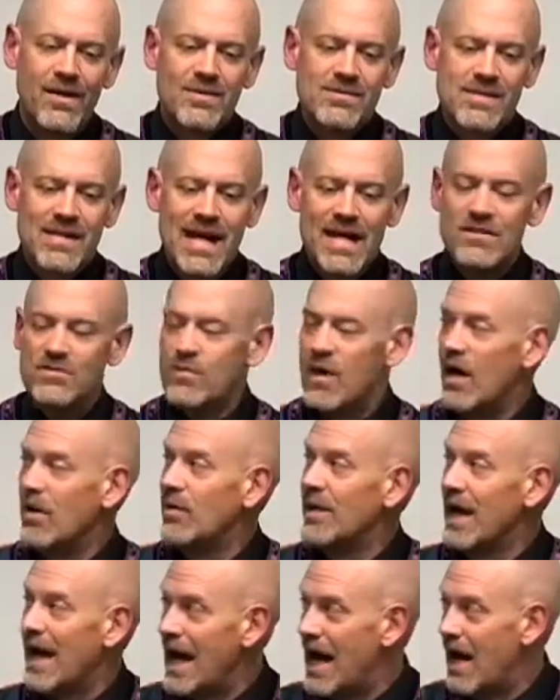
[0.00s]
So that's why
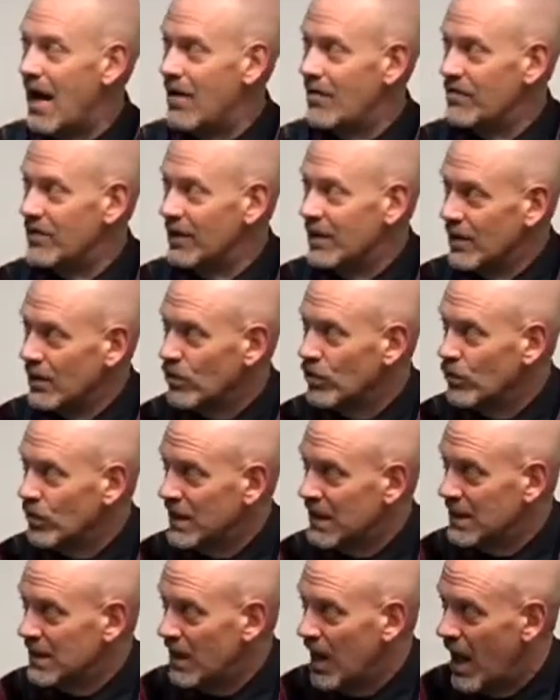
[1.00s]
we have the little
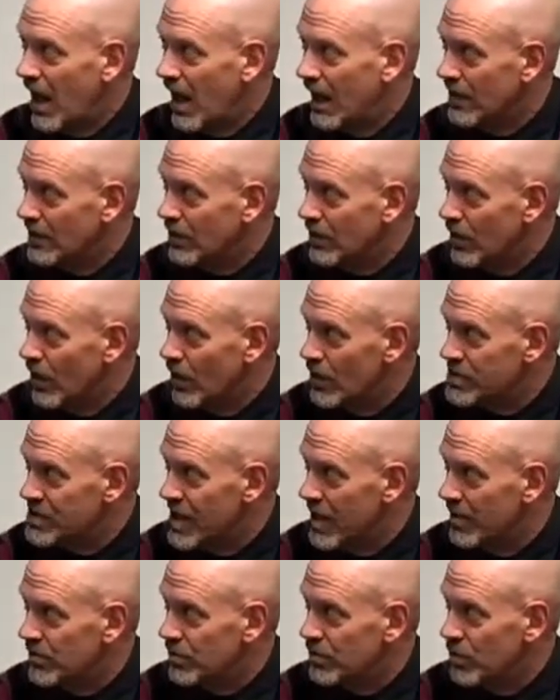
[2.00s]
green line that goes
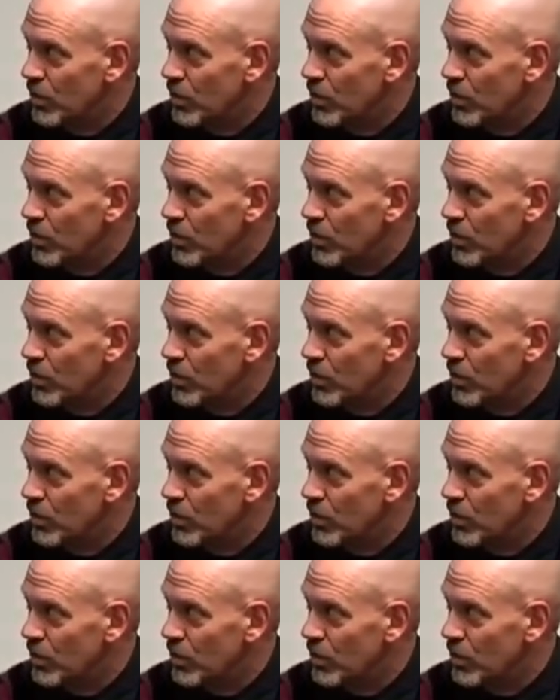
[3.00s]
up